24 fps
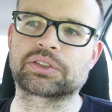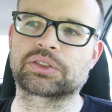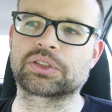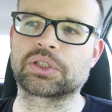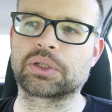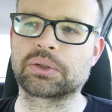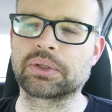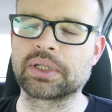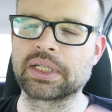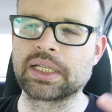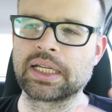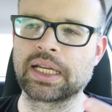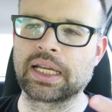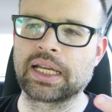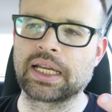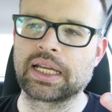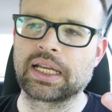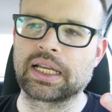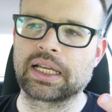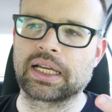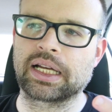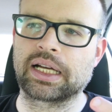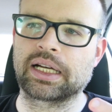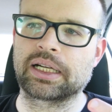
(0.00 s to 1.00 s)
So
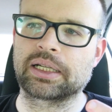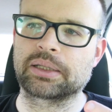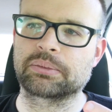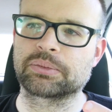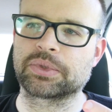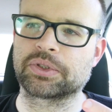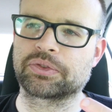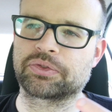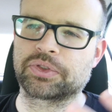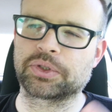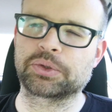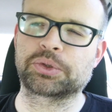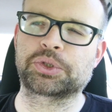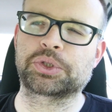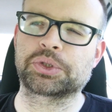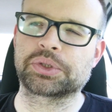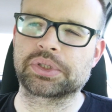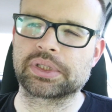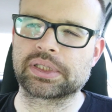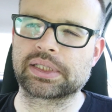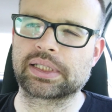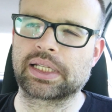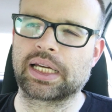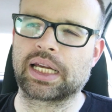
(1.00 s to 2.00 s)
the
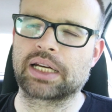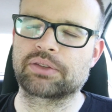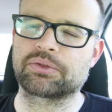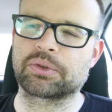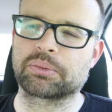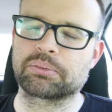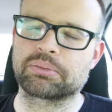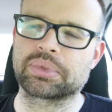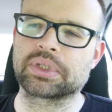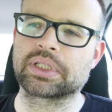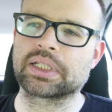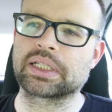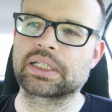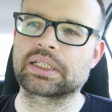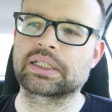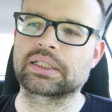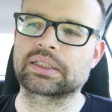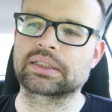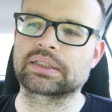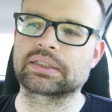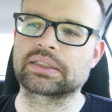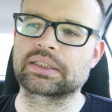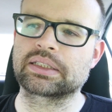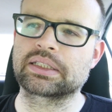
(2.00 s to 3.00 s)
future is kind of a
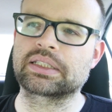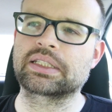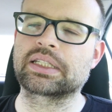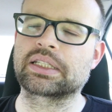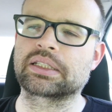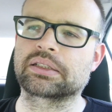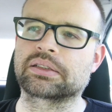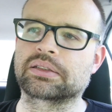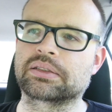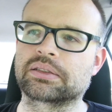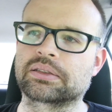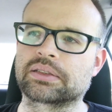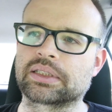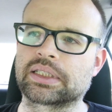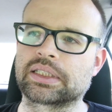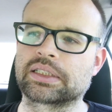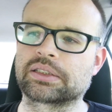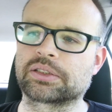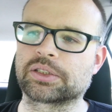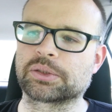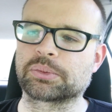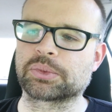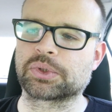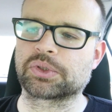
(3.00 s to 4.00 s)
big deal
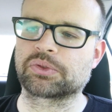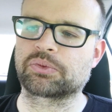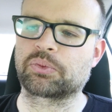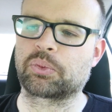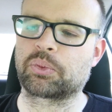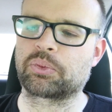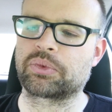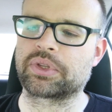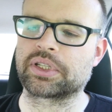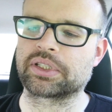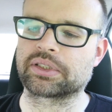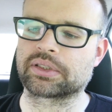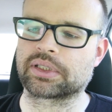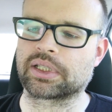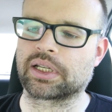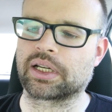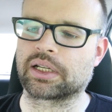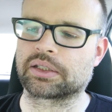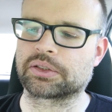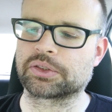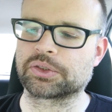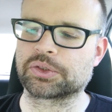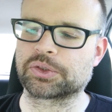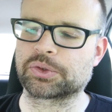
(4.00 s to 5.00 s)
in terms of these
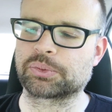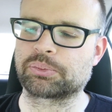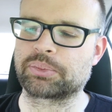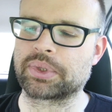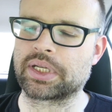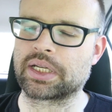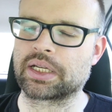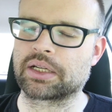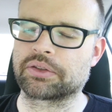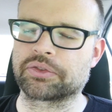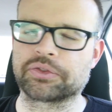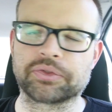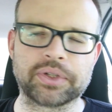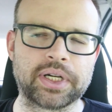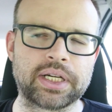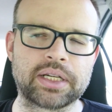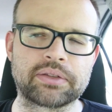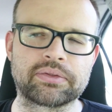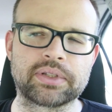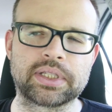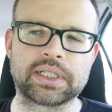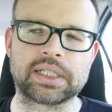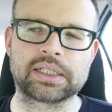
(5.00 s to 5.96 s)
characters being afraid of it.